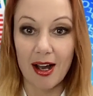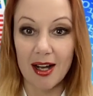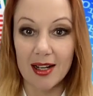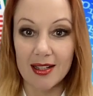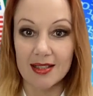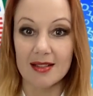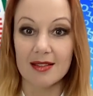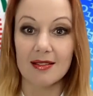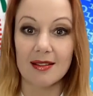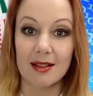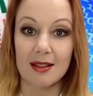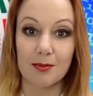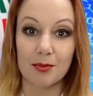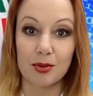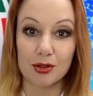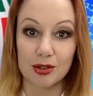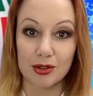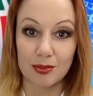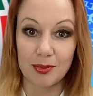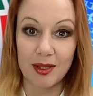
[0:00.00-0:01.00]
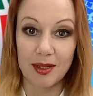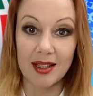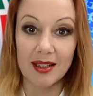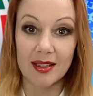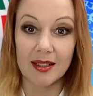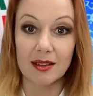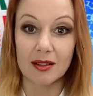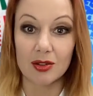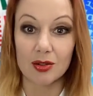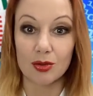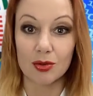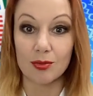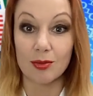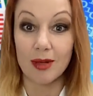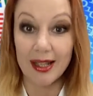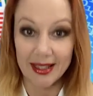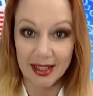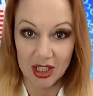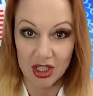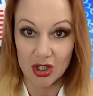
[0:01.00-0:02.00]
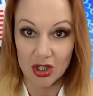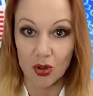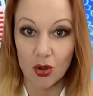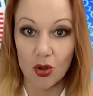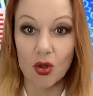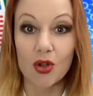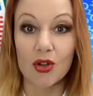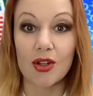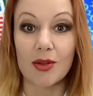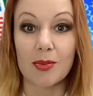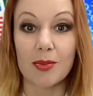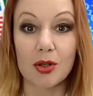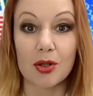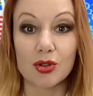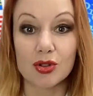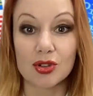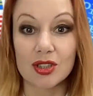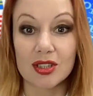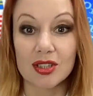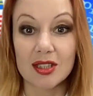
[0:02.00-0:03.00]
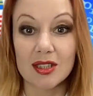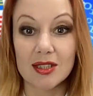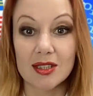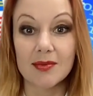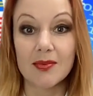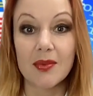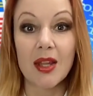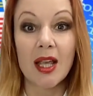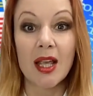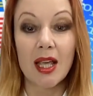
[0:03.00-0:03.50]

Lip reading: us the possibility to manage all the processes.